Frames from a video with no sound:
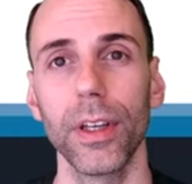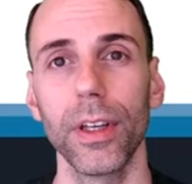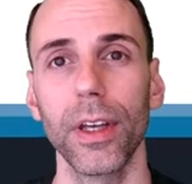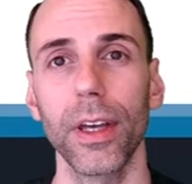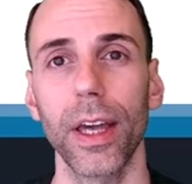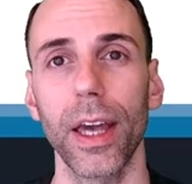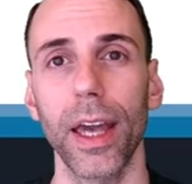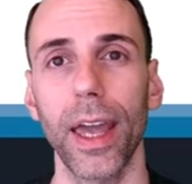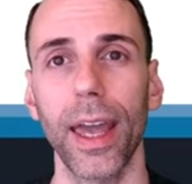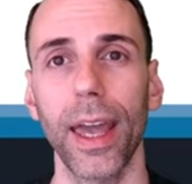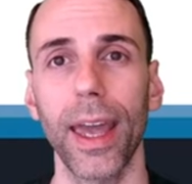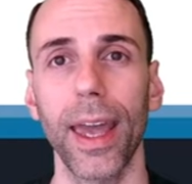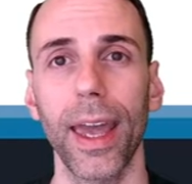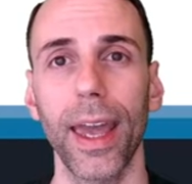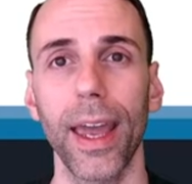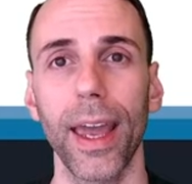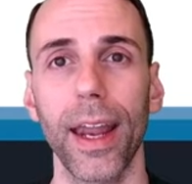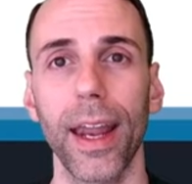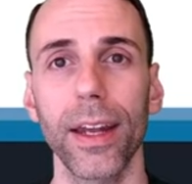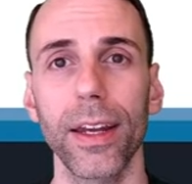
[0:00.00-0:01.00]

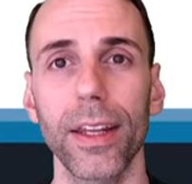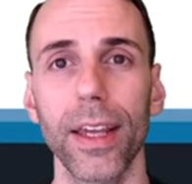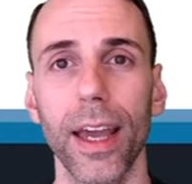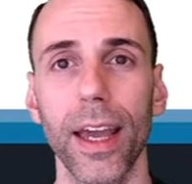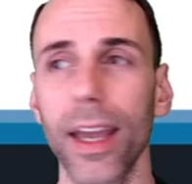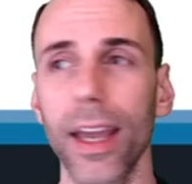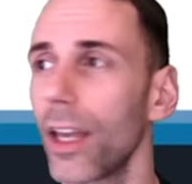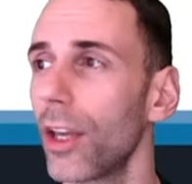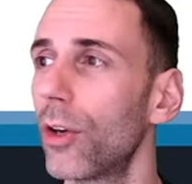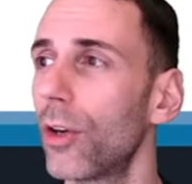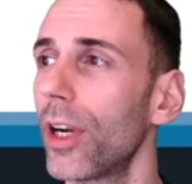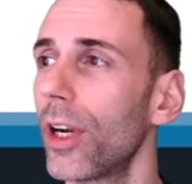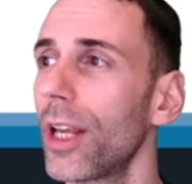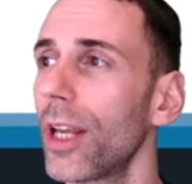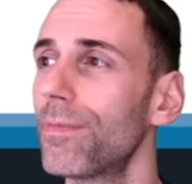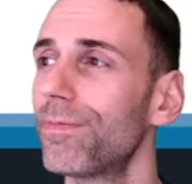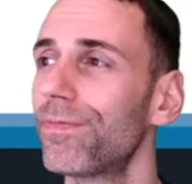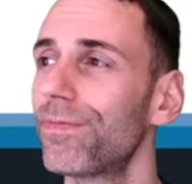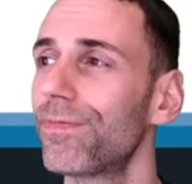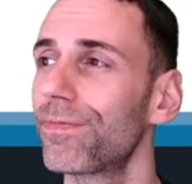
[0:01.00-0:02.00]
And yay, goody.
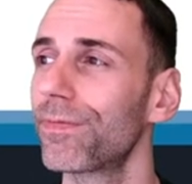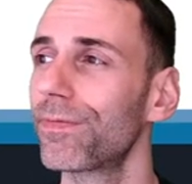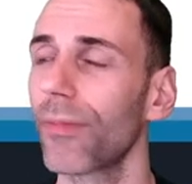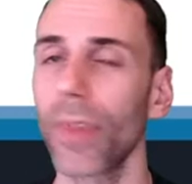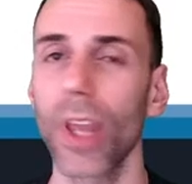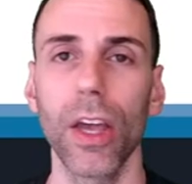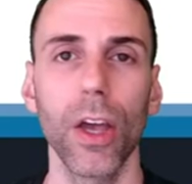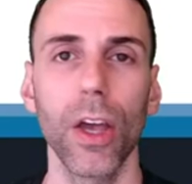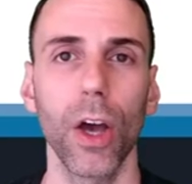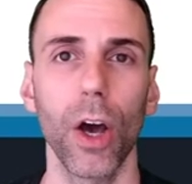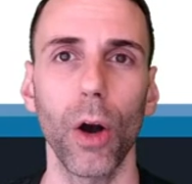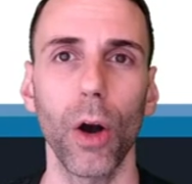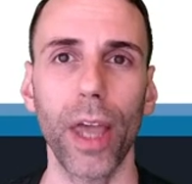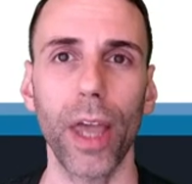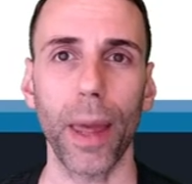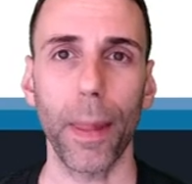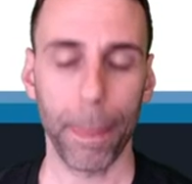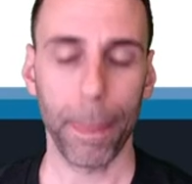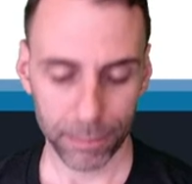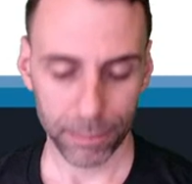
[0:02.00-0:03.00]

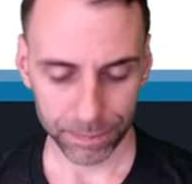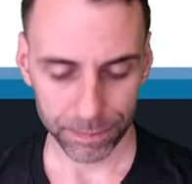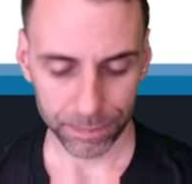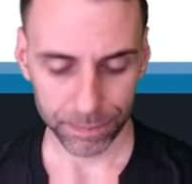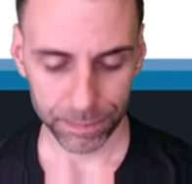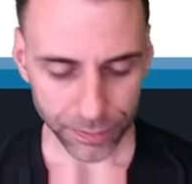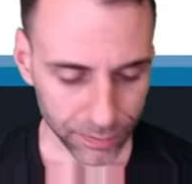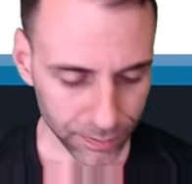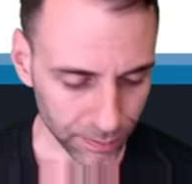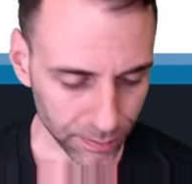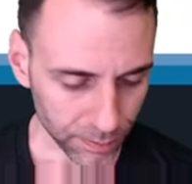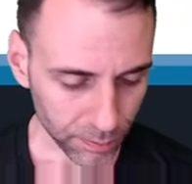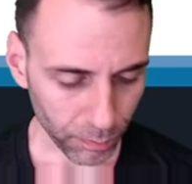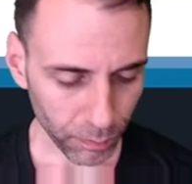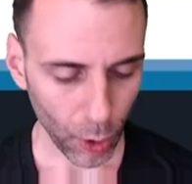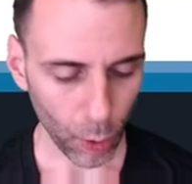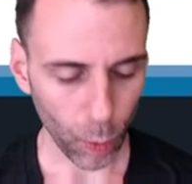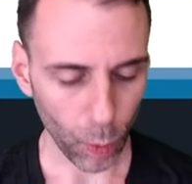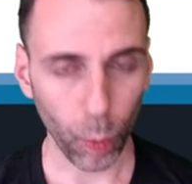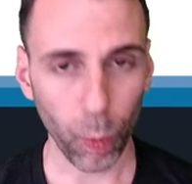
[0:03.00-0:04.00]
Okay,
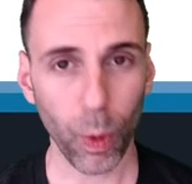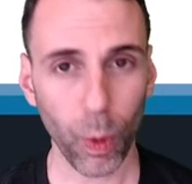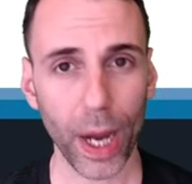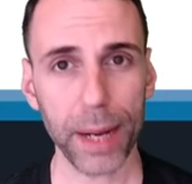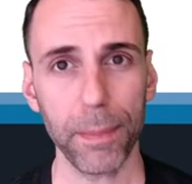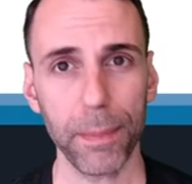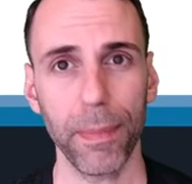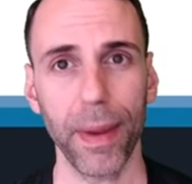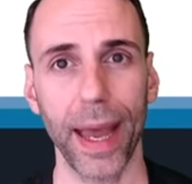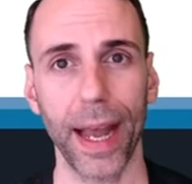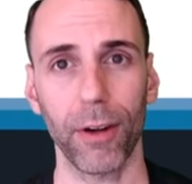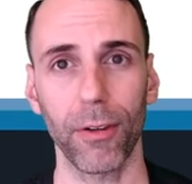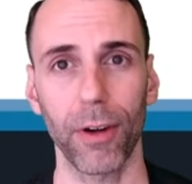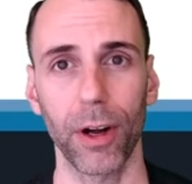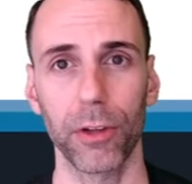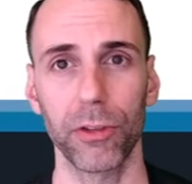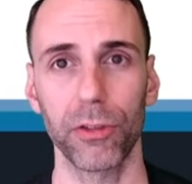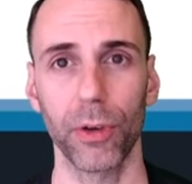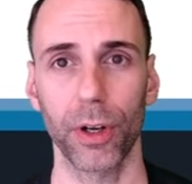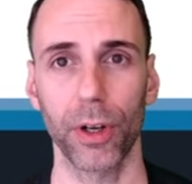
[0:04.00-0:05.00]
white
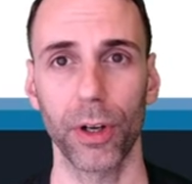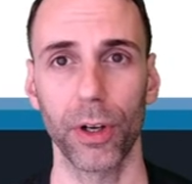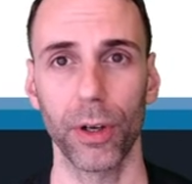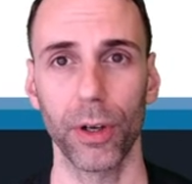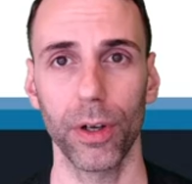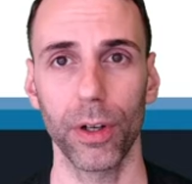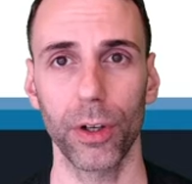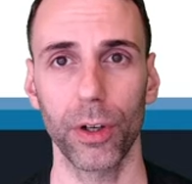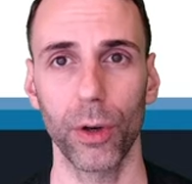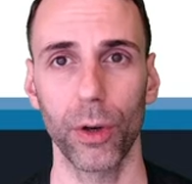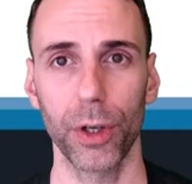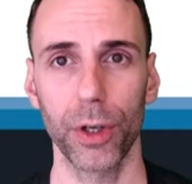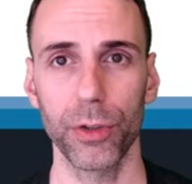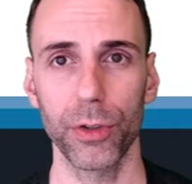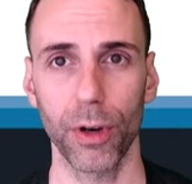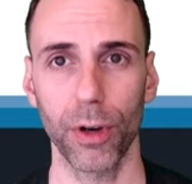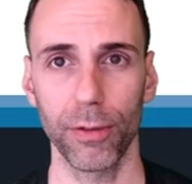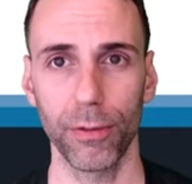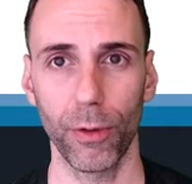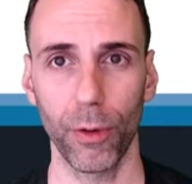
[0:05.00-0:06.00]
background. So we're going to go into
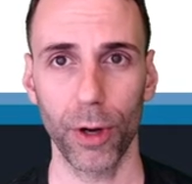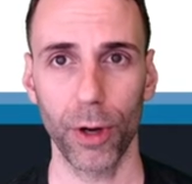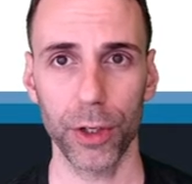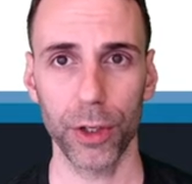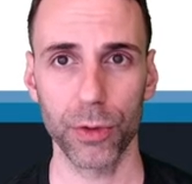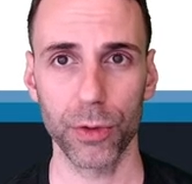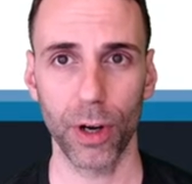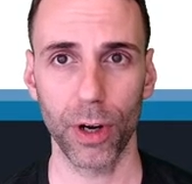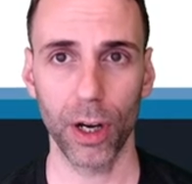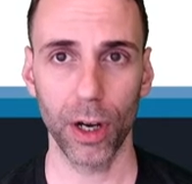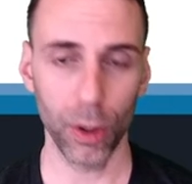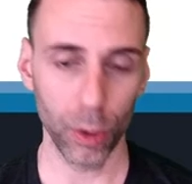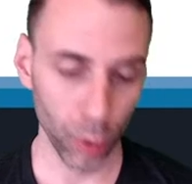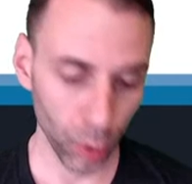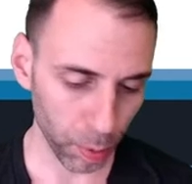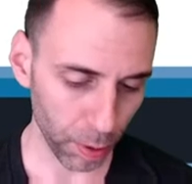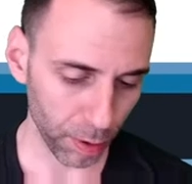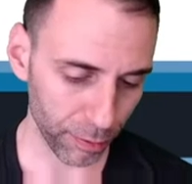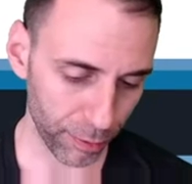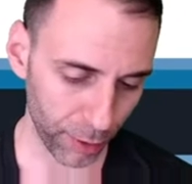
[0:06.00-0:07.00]
our void draw
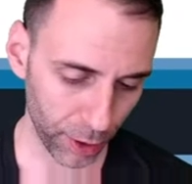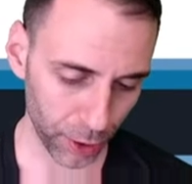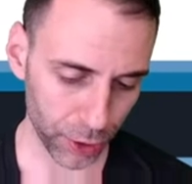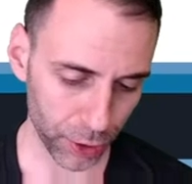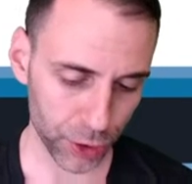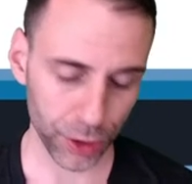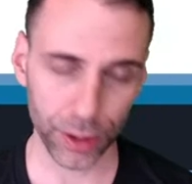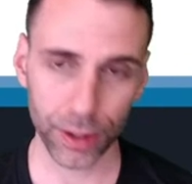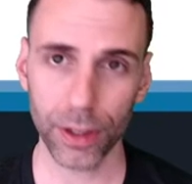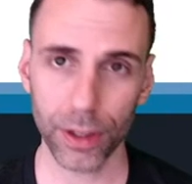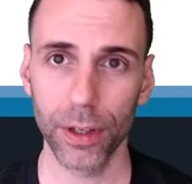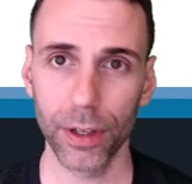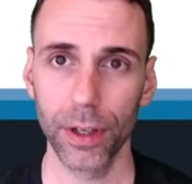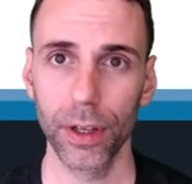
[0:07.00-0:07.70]
uber function.